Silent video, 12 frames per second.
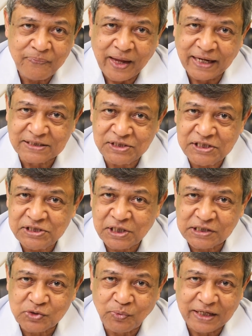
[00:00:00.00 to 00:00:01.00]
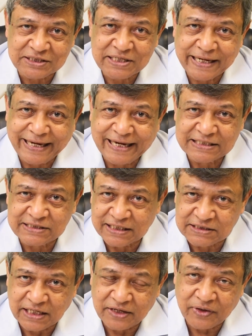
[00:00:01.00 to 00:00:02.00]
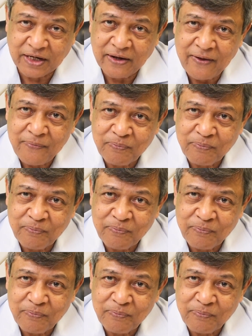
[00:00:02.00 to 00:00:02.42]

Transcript: and teachers were scarce, etc.